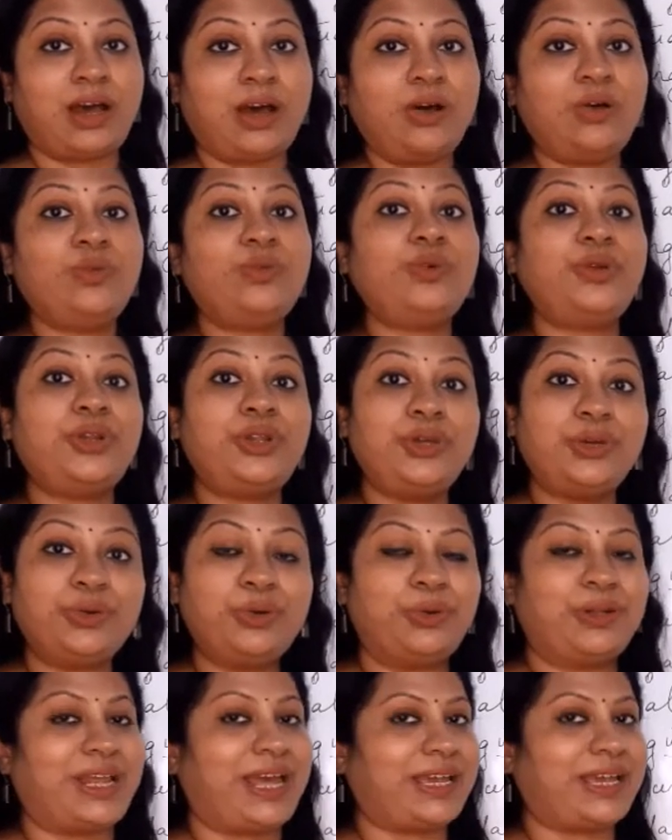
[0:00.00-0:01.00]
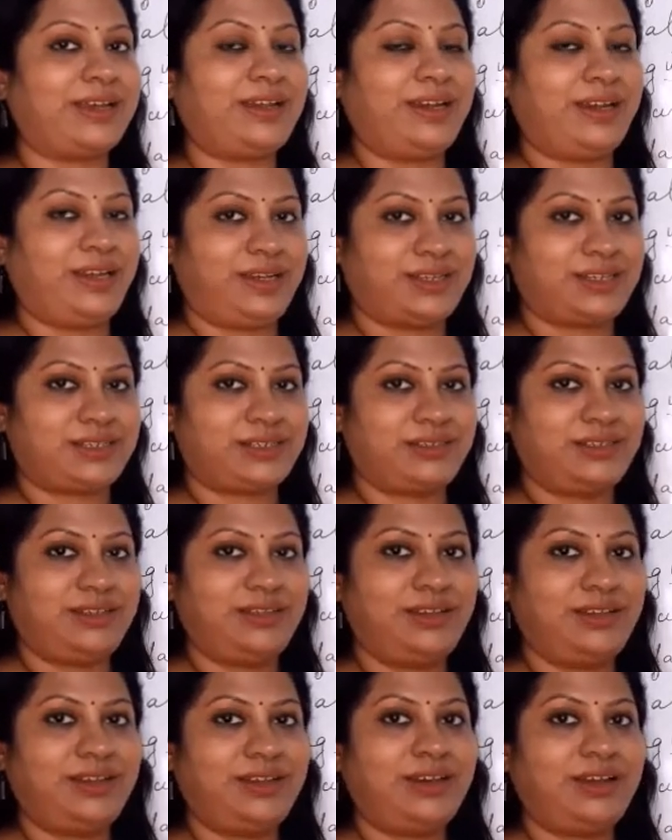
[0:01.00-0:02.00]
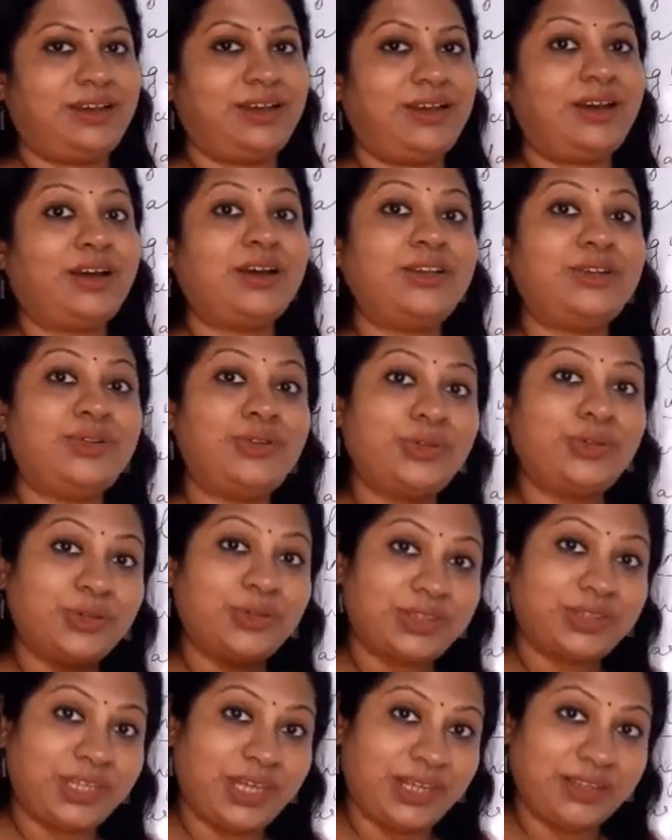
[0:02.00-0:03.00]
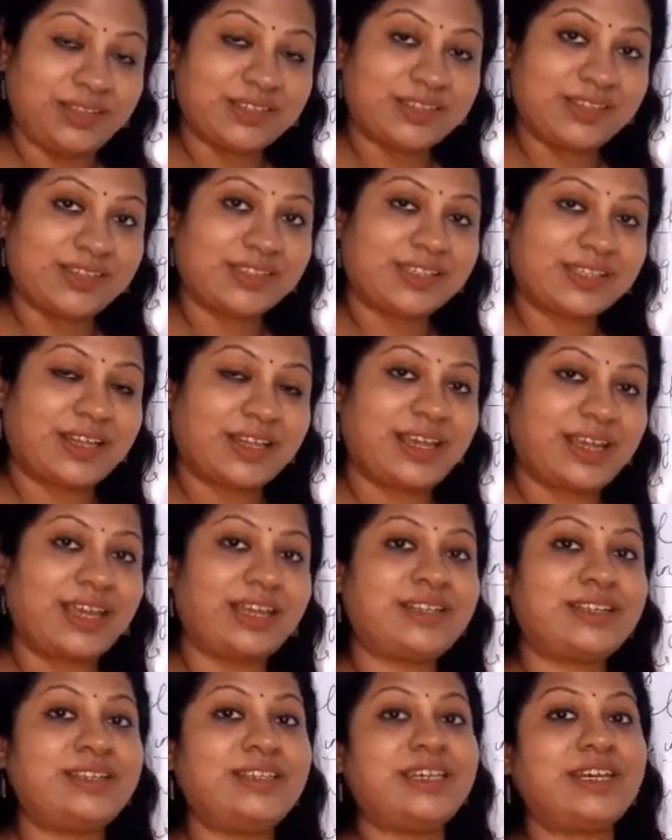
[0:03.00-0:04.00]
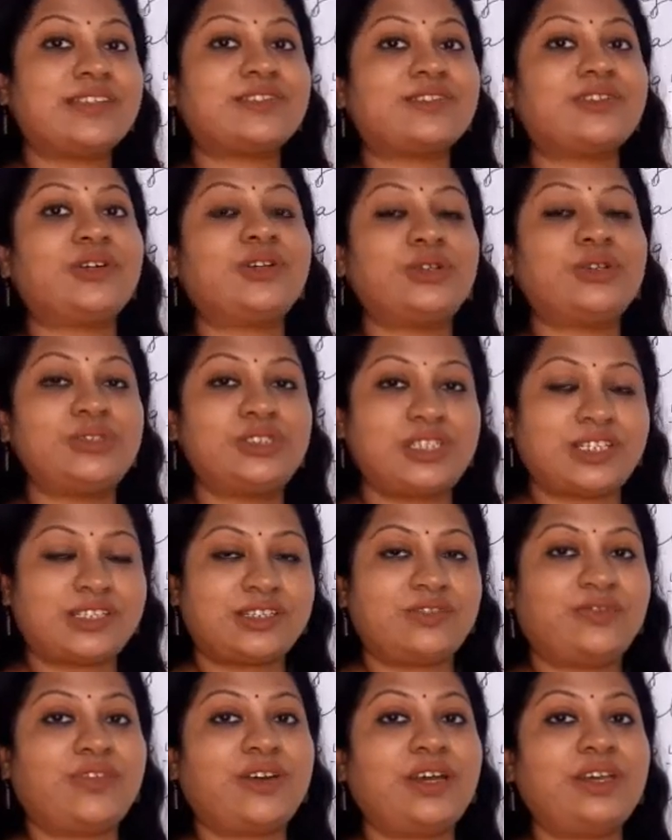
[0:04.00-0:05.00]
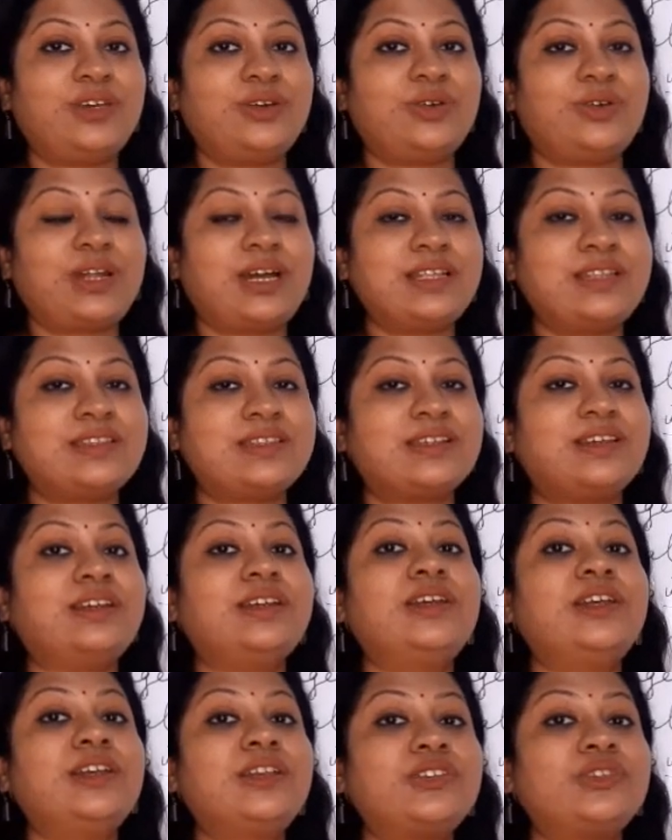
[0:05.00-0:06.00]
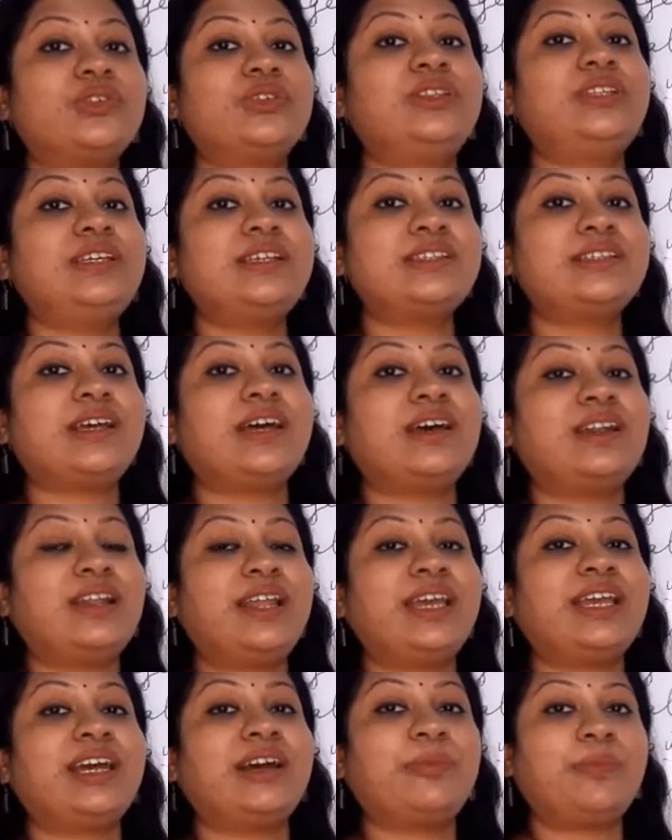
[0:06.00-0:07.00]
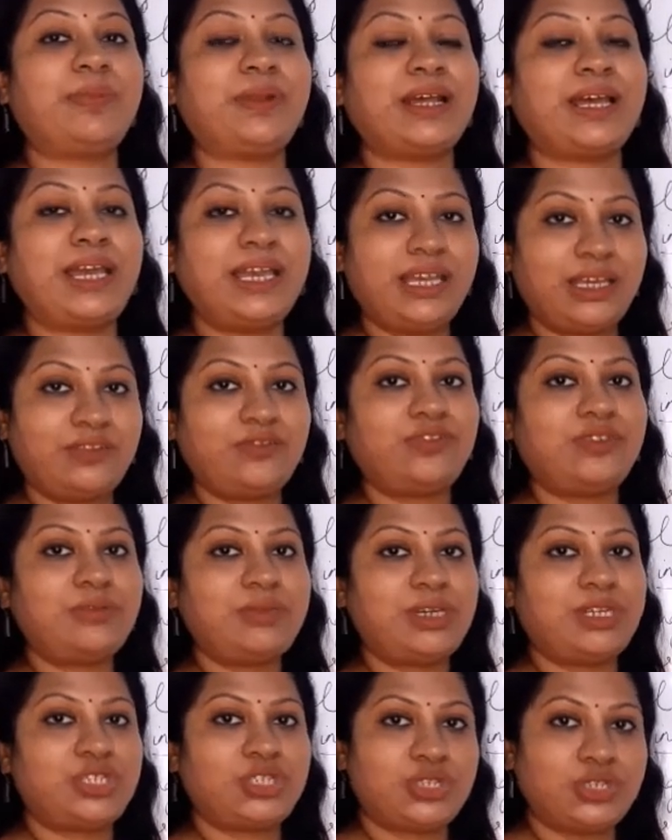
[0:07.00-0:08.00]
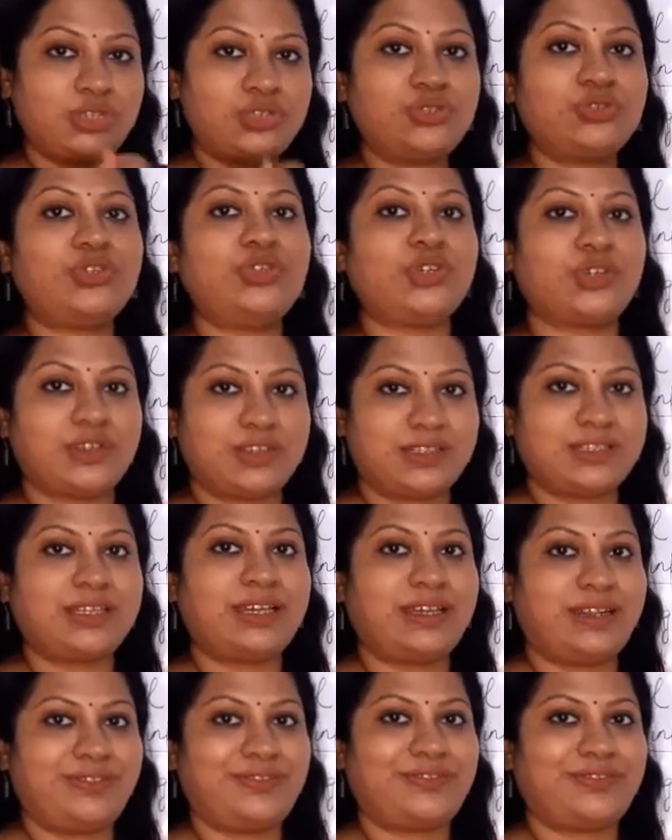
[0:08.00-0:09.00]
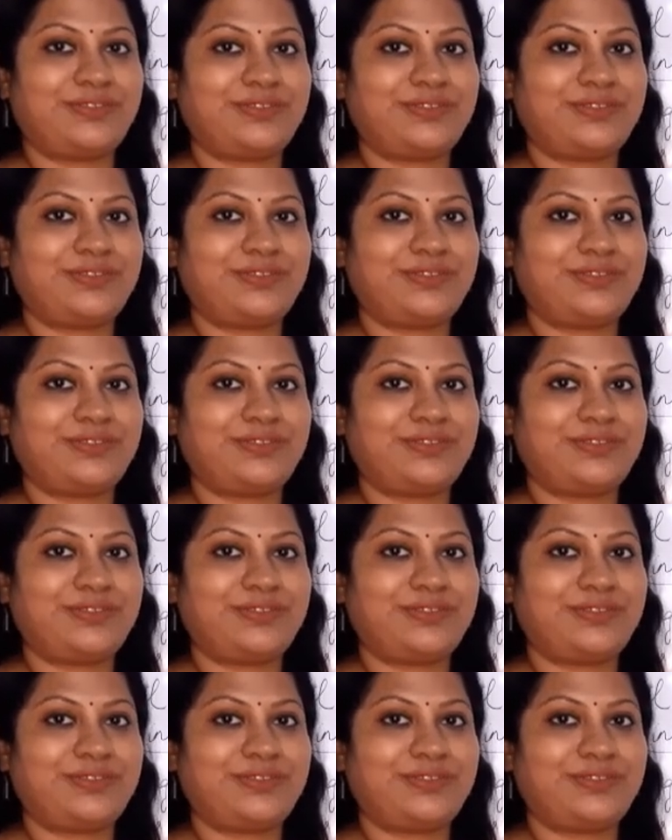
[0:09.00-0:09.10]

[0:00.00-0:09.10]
How would you tackle it? Do you think this is correct? Yes or no? Justify your answer. So, these are like applying information to yourself.